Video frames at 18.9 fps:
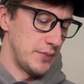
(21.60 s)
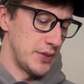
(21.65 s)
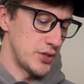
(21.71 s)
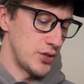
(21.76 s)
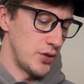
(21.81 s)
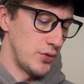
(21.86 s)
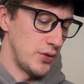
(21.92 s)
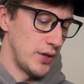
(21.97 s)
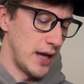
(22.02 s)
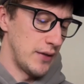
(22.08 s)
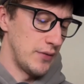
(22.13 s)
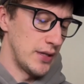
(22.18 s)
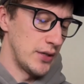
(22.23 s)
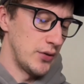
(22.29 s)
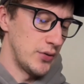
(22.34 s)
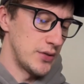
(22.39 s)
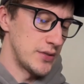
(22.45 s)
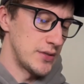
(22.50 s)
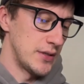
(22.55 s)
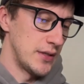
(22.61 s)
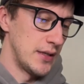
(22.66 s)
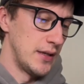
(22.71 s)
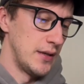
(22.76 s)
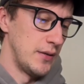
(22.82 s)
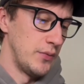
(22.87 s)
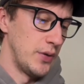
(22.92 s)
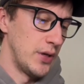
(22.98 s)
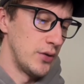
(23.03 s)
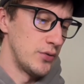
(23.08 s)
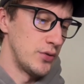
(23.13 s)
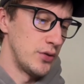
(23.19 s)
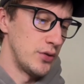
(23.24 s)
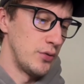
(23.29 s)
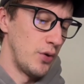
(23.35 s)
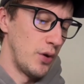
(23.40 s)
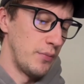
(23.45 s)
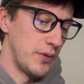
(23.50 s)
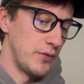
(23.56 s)
me show you how it looks. We go to
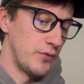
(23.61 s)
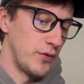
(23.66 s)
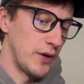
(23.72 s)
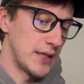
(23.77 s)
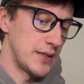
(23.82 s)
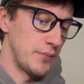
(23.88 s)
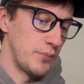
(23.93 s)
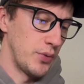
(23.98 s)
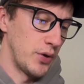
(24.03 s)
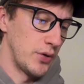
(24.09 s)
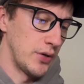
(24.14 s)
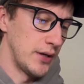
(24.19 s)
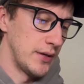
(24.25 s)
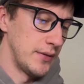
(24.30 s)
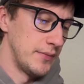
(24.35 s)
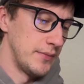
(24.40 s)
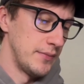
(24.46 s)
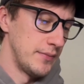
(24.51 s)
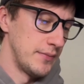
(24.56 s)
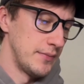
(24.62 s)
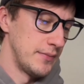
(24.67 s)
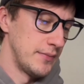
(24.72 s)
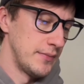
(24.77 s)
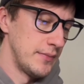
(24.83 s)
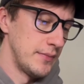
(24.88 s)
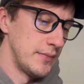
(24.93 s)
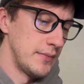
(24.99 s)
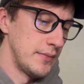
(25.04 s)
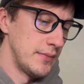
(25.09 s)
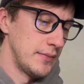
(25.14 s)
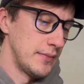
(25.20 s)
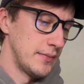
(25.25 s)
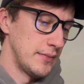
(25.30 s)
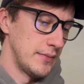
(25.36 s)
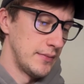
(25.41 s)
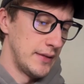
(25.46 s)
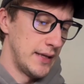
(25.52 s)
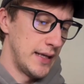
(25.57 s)
the RoboForex broker.
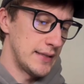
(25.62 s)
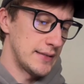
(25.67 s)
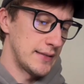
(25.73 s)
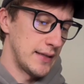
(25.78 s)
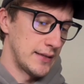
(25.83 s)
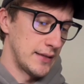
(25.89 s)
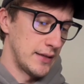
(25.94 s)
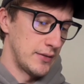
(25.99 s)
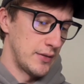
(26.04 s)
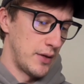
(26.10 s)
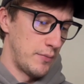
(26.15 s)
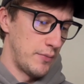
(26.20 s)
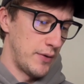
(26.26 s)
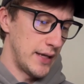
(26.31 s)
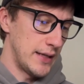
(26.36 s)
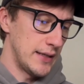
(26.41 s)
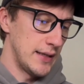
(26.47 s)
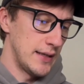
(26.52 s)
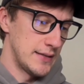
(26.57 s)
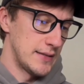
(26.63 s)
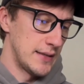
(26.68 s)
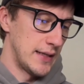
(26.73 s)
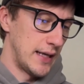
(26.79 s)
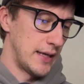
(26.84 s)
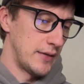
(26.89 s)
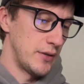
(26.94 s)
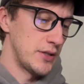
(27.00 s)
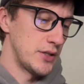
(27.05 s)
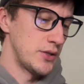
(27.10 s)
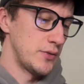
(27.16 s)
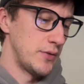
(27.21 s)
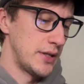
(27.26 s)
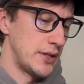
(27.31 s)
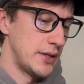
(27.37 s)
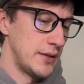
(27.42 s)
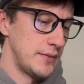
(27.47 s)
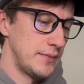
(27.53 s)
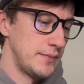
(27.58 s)
Next, at the top right, select
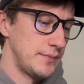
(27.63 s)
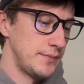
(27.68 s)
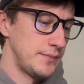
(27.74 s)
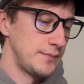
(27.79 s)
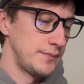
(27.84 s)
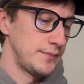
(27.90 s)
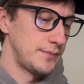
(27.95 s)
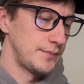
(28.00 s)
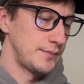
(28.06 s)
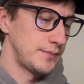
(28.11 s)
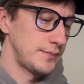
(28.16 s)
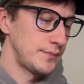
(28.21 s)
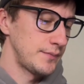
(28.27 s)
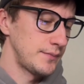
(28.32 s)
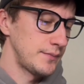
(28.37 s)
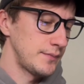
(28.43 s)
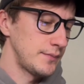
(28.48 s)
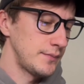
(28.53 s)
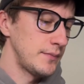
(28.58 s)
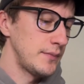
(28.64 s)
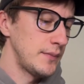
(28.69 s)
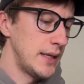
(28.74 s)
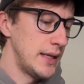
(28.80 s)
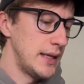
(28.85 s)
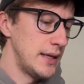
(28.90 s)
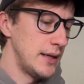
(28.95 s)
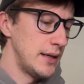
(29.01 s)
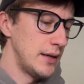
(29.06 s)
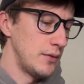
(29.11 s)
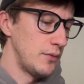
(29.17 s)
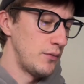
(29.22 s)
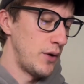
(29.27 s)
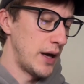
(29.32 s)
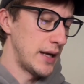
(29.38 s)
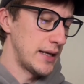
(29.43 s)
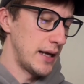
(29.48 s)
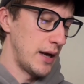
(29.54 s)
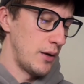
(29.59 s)
registration. Here,
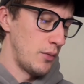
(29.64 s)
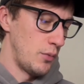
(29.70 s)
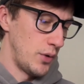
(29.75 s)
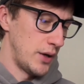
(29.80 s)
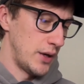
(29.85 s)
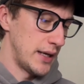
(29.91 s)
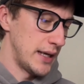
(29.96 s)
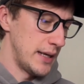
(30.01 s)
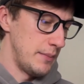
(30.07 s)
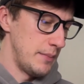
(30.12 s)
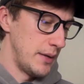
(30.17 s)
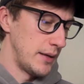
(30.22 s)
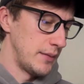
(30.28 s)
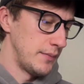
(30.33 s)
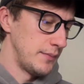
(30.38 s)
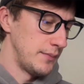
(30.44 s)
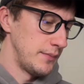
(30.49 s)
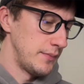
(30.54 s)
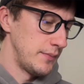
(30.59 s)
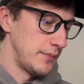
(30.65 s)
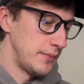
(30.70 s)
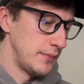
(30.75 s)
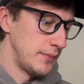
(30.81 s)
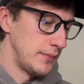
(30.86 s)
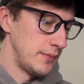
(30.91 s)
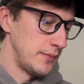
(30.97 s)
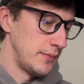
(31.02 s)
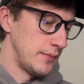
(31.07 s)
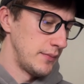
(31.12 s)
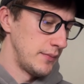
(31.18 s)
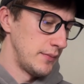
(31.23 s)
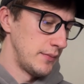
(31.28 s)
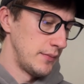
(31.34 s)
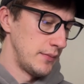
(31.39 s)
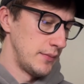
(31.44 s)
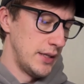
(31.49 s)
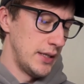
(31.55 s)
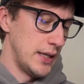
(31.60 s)
write our work email.
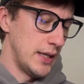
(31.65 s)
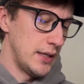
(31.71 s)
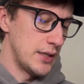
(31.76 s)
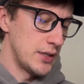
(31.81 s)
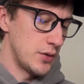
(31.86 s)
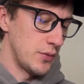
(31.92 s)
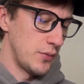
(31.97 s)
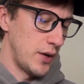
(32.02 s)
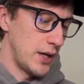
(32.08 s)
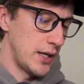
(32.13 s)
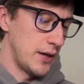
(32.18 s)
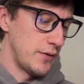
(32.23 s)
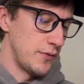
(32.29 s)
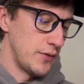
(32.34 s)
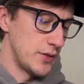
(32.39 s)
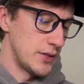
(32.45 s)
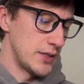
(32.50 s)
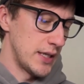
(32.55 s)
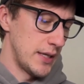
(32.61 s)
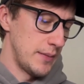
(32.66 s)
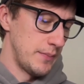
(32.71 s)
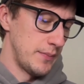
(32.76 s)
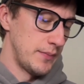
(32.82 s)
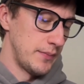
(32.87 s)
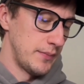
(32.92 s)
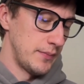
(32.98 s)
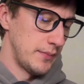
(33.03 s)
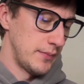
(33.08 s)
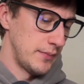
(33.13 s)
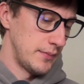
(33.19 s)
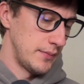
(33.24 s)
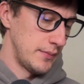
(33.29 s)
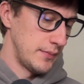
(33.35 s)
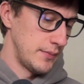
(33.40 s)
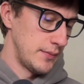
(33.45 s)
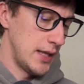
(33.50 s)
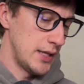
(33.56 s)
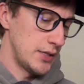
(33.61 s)
In English, write our first name.
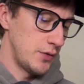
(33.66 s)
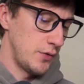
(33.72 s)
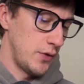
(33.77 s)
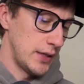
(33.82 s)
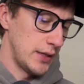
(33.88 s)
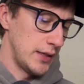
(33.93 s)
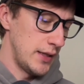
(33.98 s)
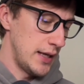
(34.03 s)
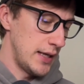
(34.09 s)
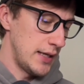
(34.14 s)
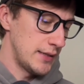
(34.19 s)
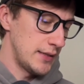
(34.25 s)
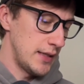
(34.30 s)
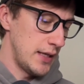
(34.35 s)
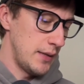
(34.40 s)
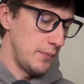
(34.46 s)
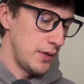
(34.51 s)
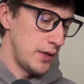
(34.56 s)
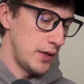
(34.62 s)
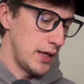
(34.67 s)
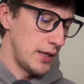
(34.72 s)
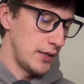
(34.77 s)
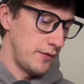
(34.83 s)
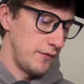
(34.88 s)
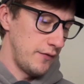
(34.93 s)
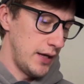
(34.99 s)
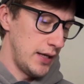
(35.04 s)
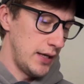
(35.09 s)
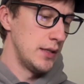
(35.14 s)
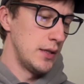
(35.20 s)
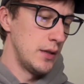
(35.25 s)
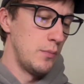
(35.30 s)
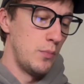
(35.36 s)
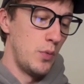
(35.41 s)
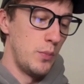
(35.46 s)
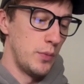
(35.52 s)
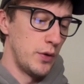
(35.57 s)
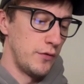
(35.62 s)
Next, write the last name and a valid
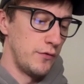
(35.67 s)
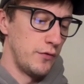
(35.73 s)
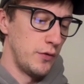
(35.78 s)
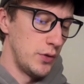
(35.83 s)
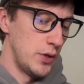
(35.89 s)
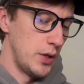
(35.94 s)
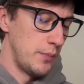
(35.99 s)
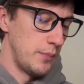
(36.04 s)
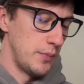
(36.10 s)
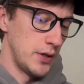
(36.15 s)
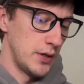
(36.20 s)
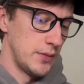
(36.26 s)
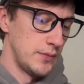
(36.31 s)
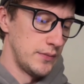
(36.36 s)
mobile phone number.